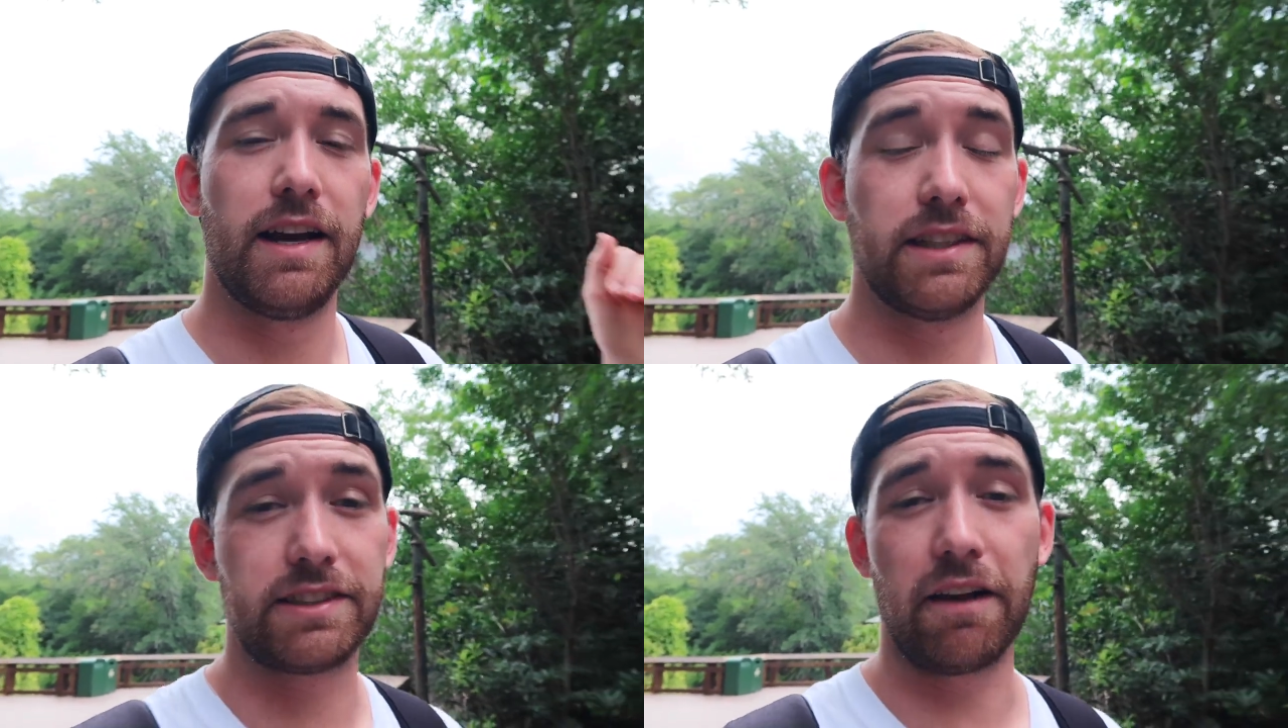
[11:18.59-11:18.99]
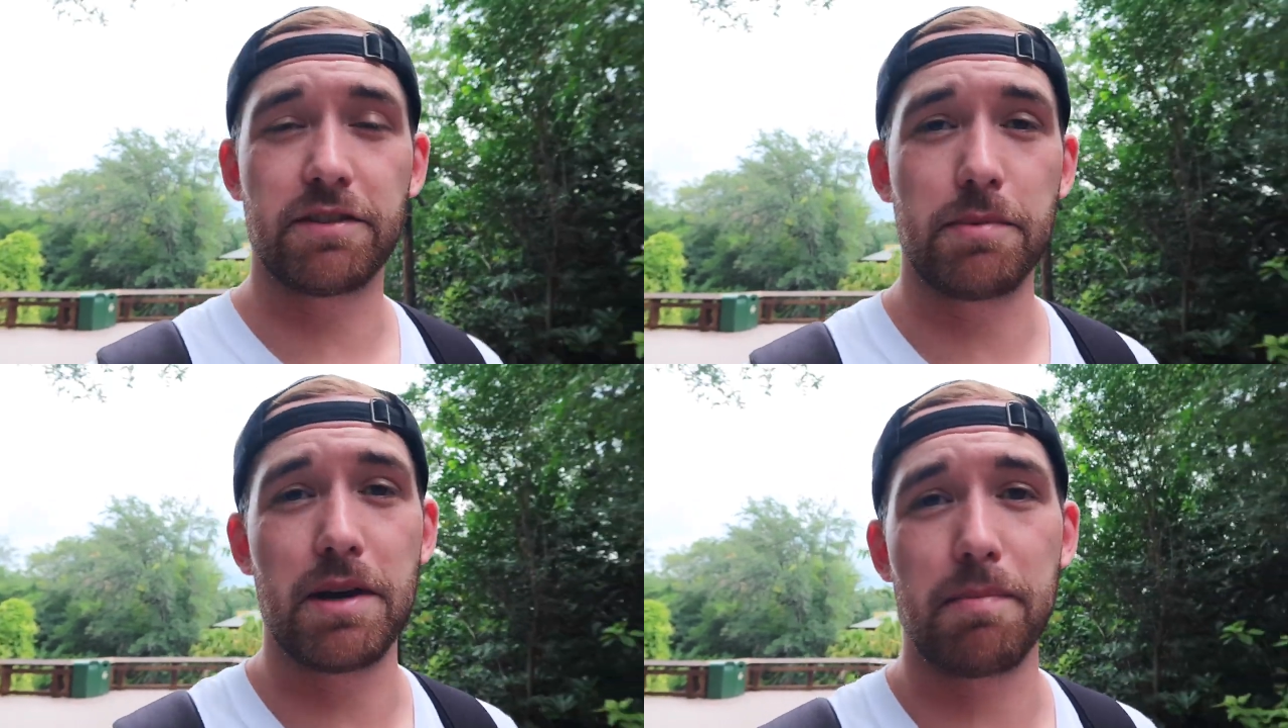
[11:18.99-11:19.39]
It's
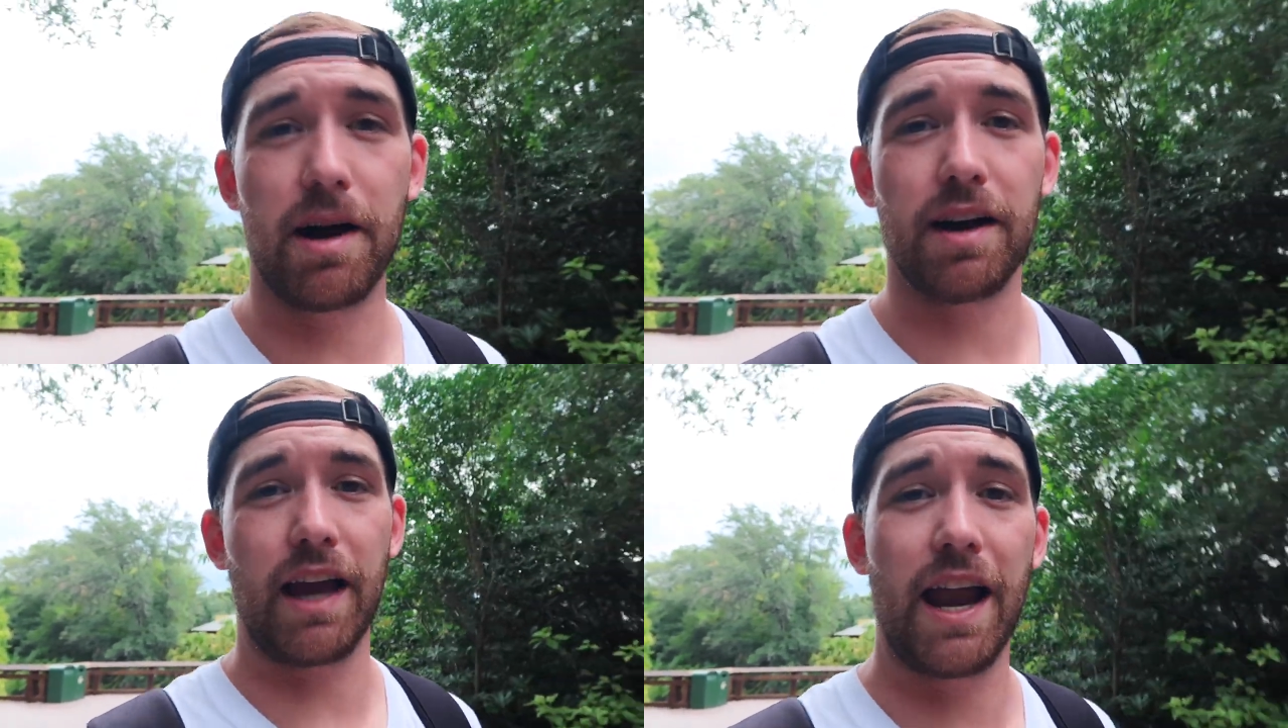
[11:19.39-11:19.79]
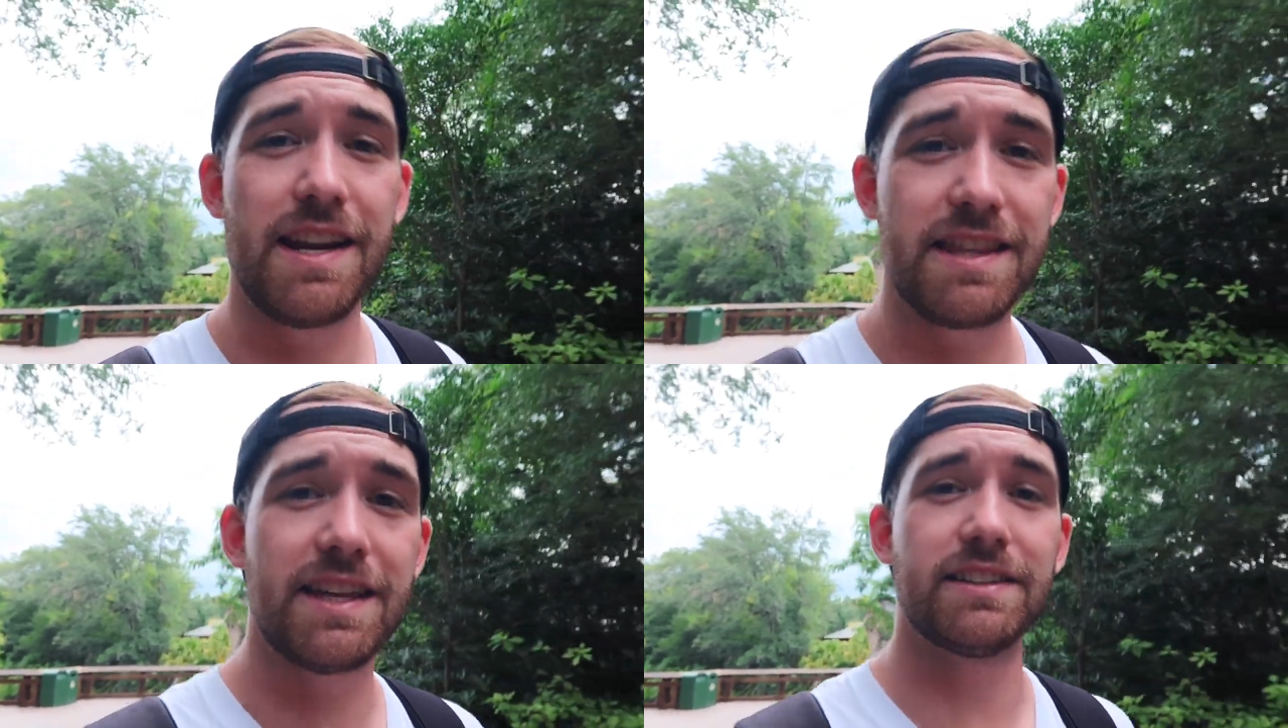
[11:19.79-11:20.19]
Tough to Be a Bug.
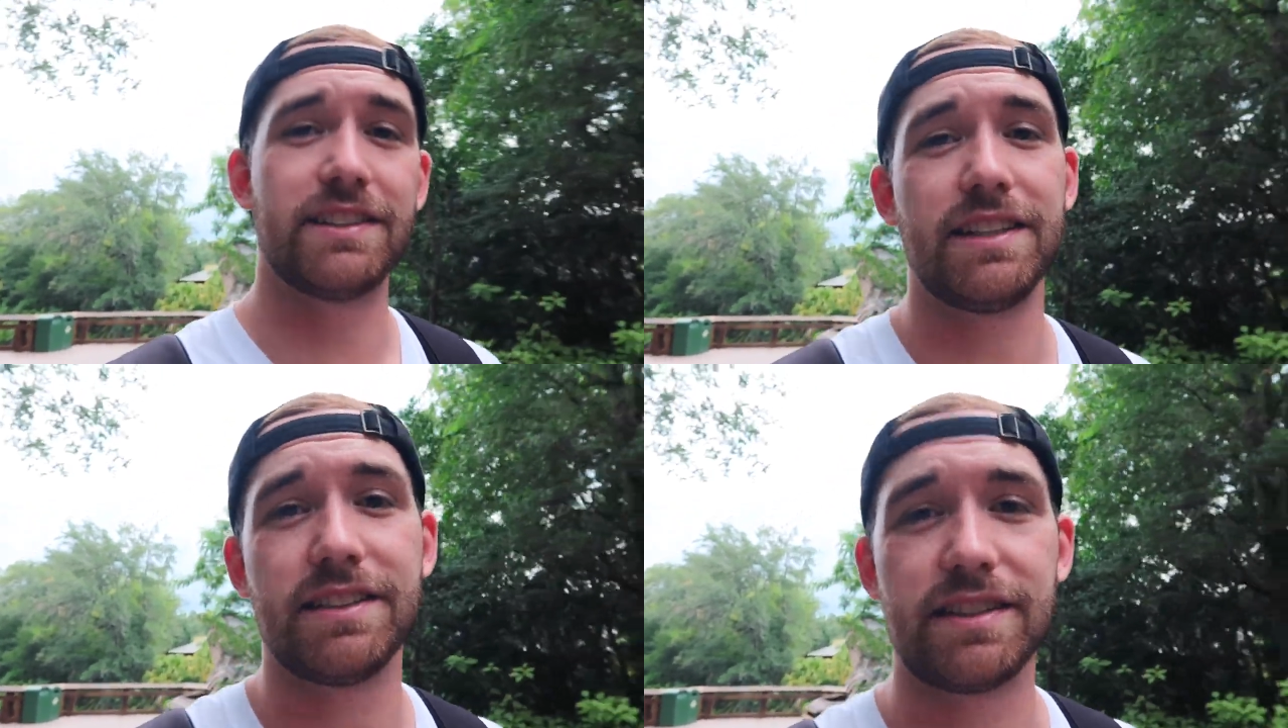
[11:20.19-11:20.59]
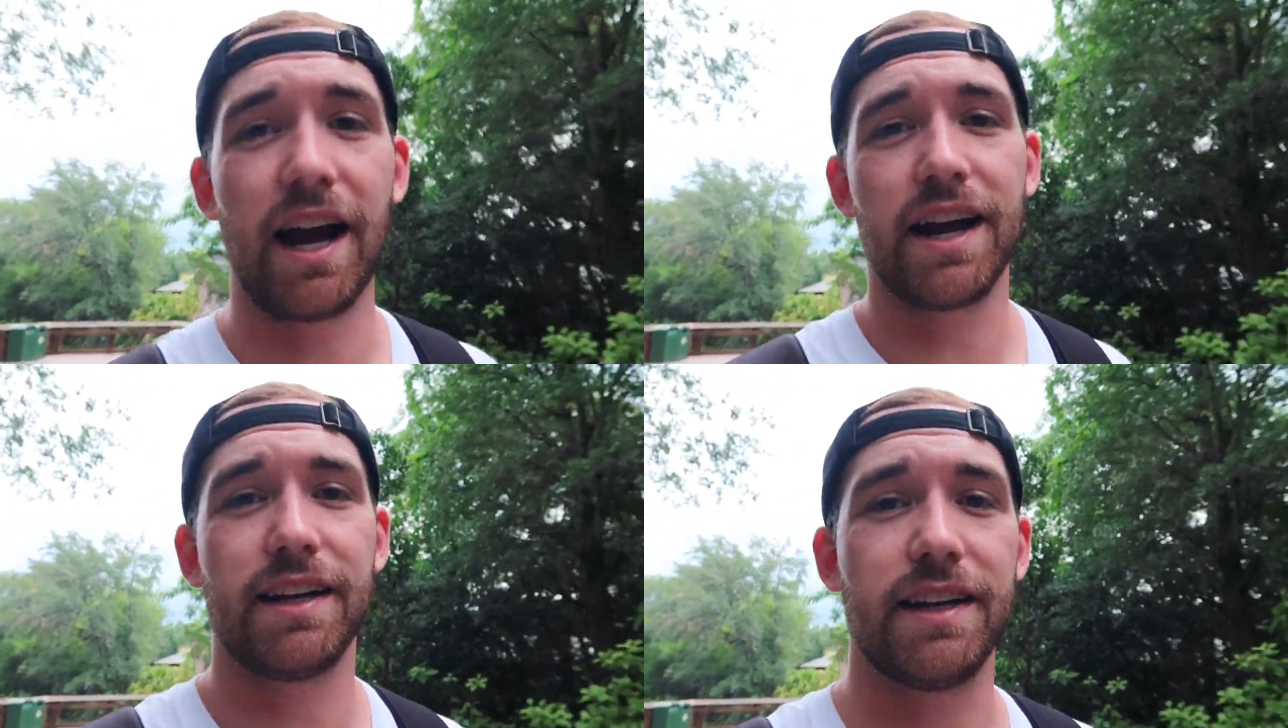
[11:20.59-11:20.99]
Anything that's
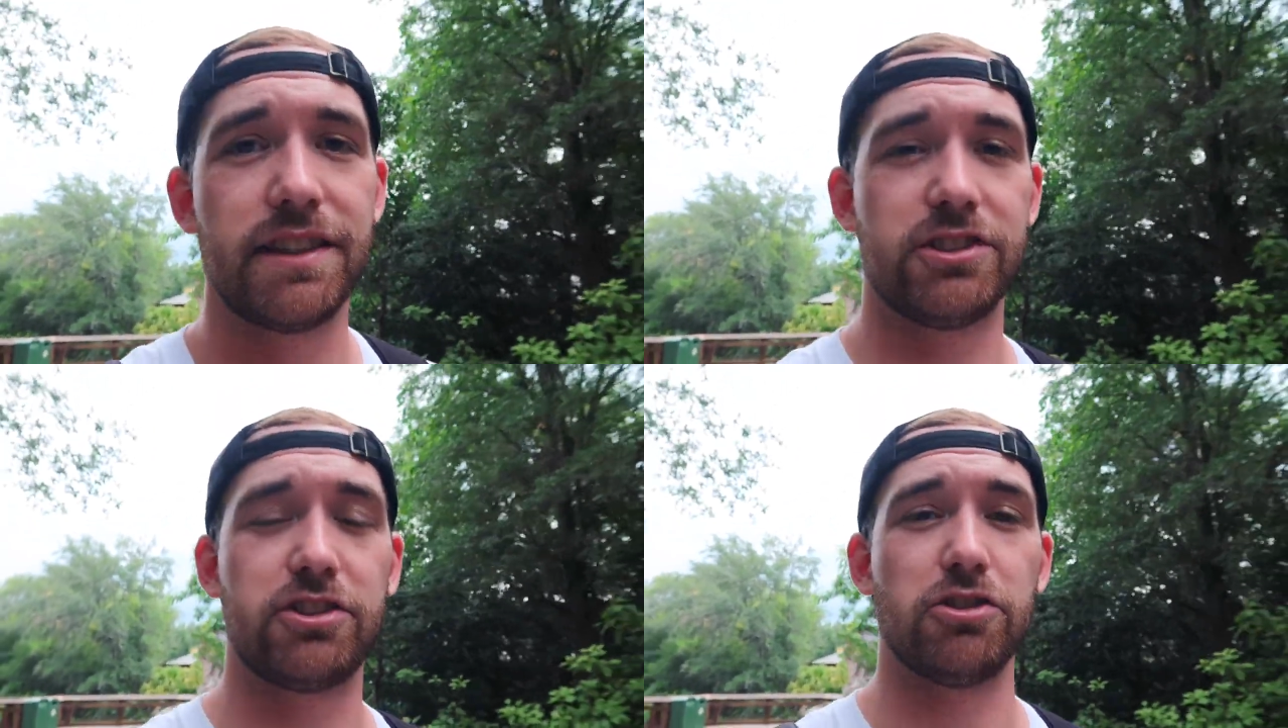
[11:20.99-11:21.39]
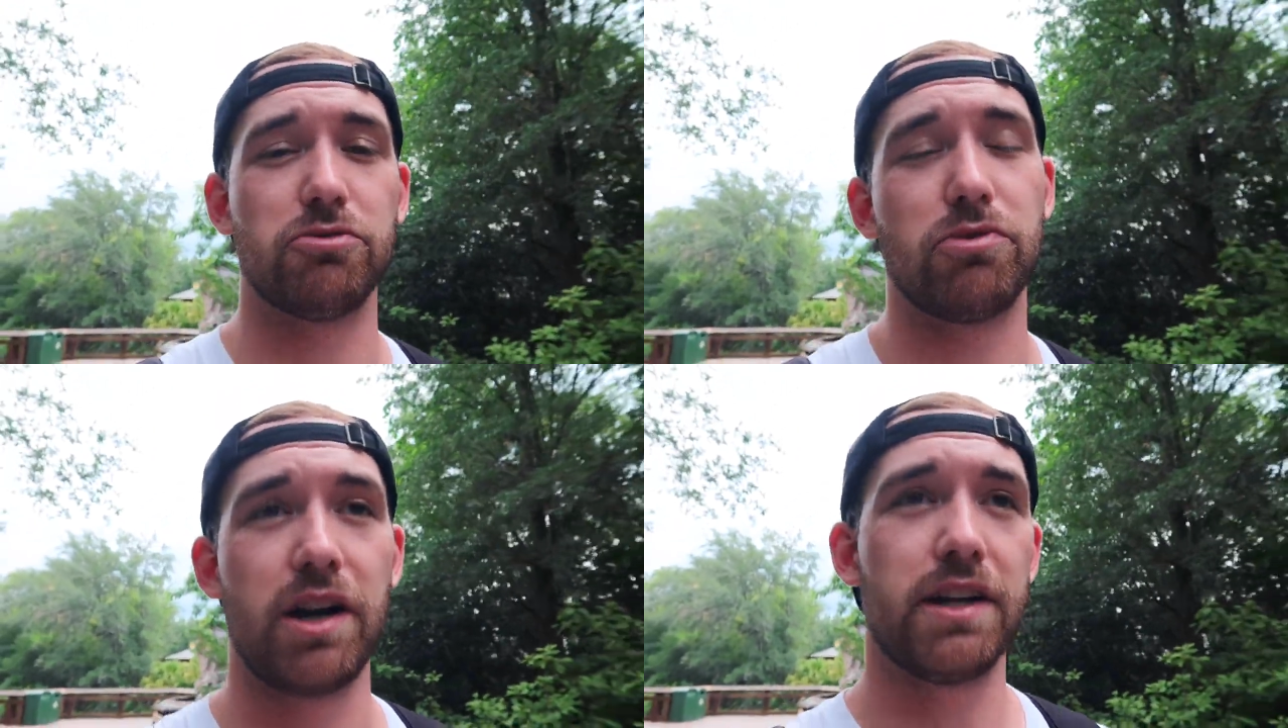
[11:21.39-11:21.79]
inside is still
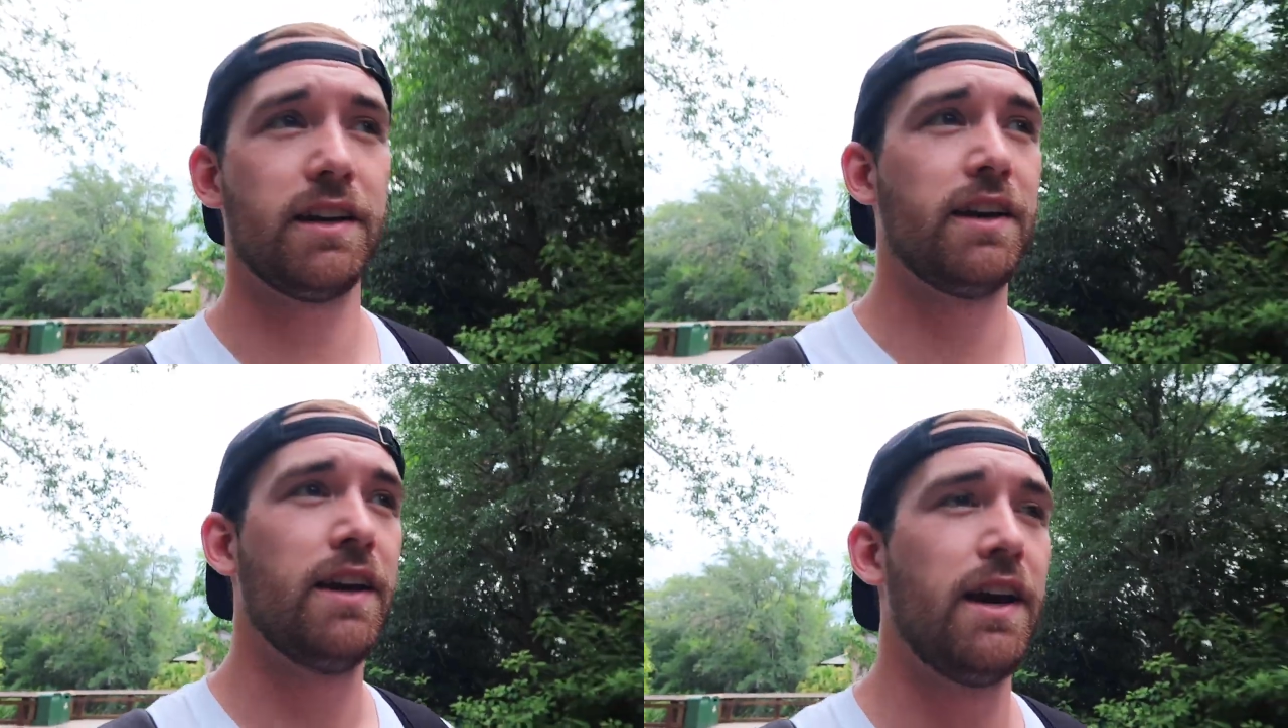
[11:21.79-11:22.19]
running.